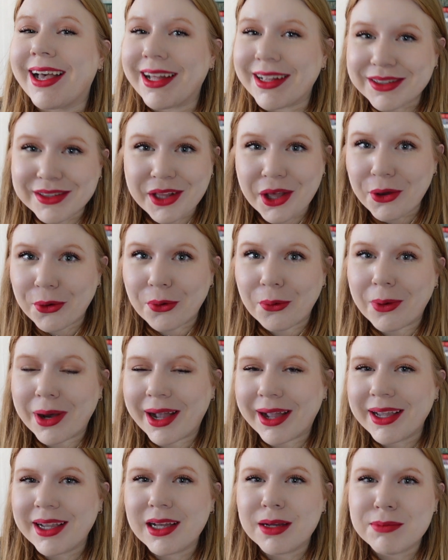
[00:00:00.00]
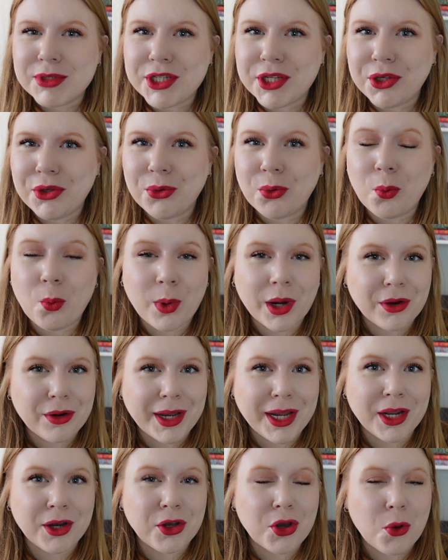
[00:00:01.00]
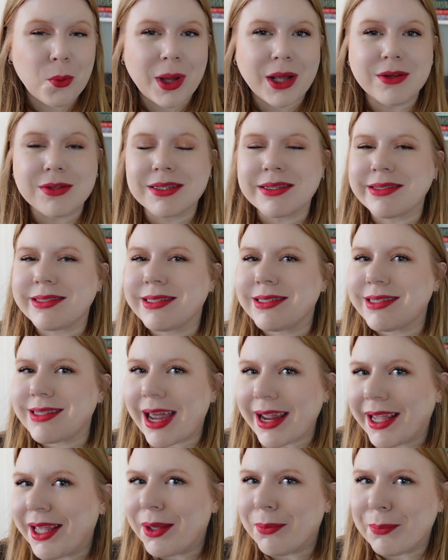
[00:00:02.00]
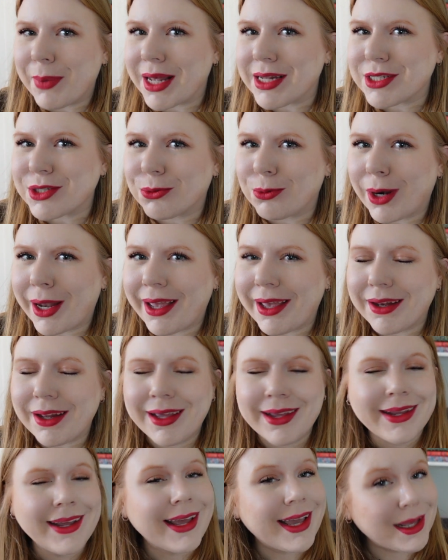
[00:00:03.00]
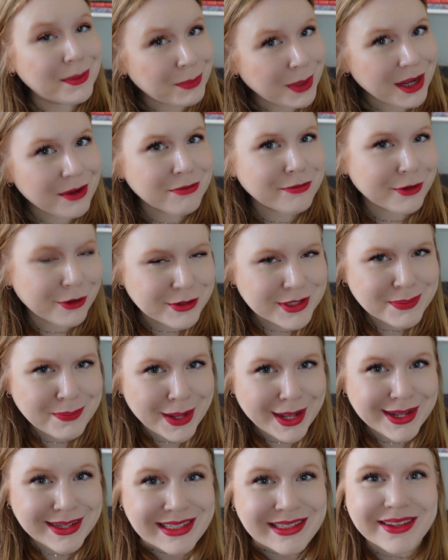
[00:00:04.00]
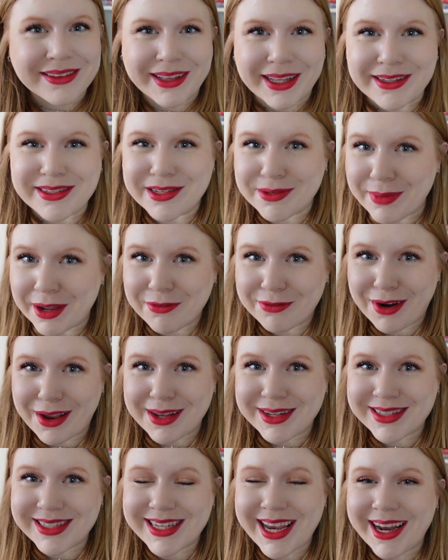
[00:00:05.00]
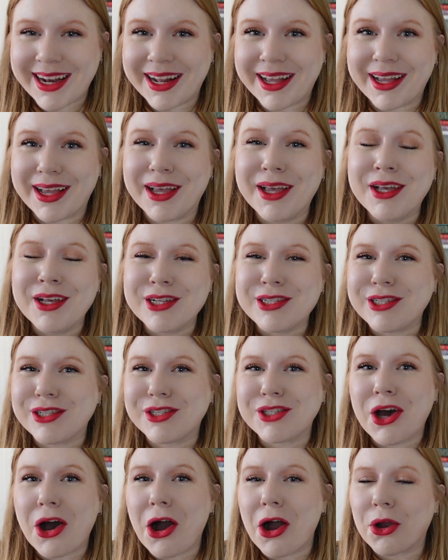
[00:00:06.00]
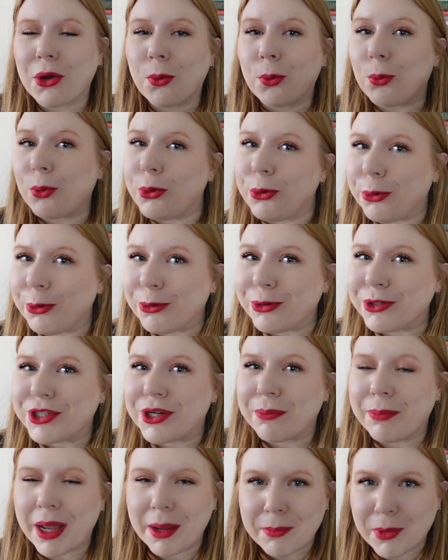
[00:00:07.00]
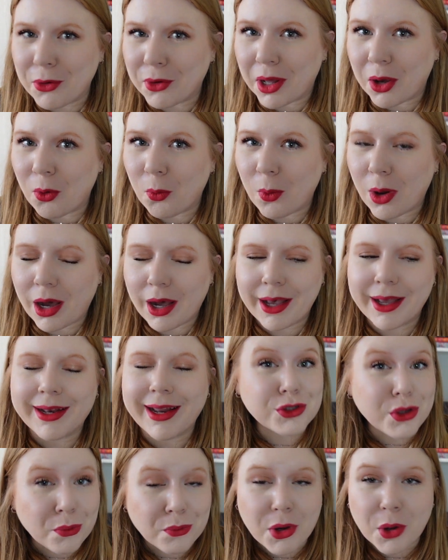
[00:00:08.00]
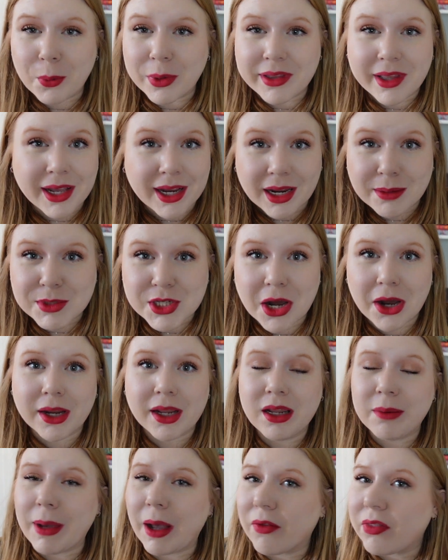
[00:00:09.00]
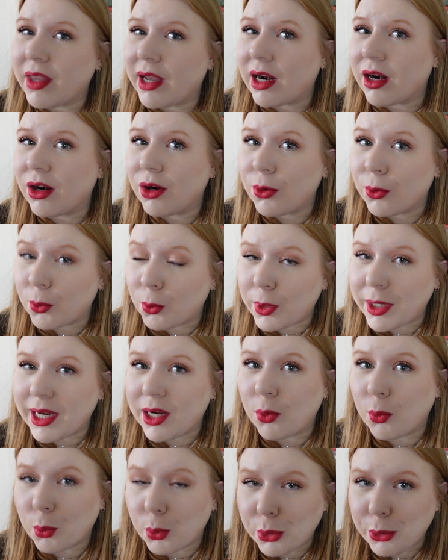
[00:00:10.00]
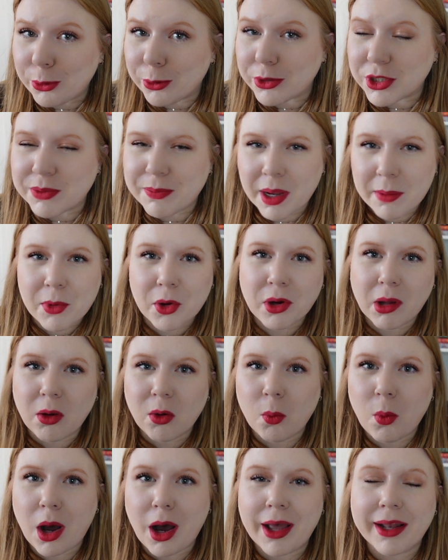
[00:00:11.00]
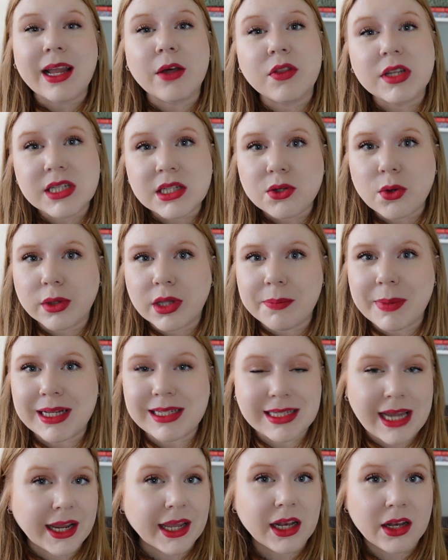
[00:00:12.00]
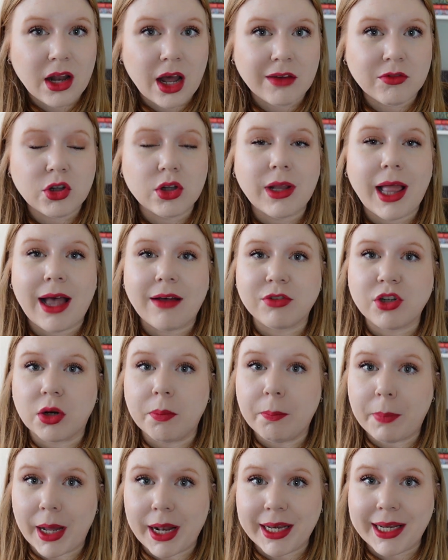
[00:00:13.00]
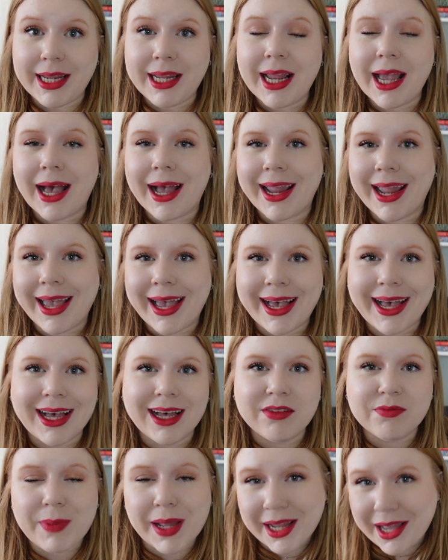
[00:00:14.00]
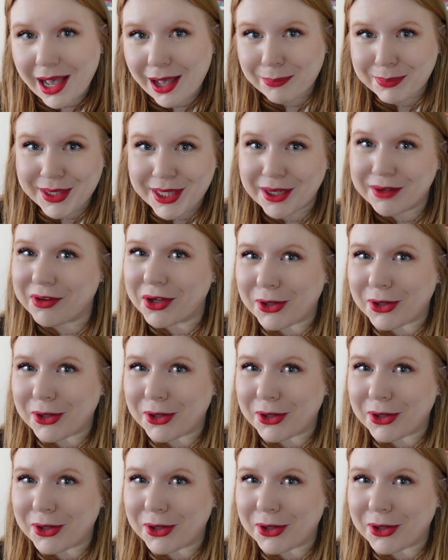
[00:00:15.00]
Hello, I come to you wearing Noelle's second best red and my first best, thanks to my friend Dana, to talk Rouge by Mona Awad. Don't know what the heck I'm talking about there? Read Rouge by Mona Awad. Now, this is only my second novel after Bunny. I have my copy of